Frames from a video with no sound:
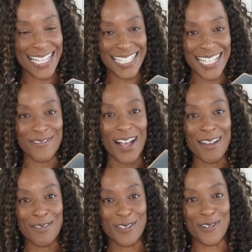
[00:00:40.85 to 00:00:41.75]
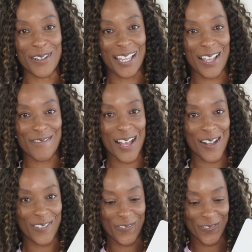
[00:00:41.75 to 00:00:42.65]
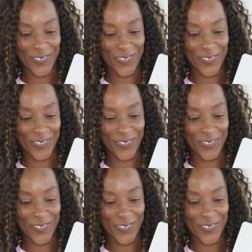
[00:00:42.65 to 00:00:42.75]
this is what I'm talking about.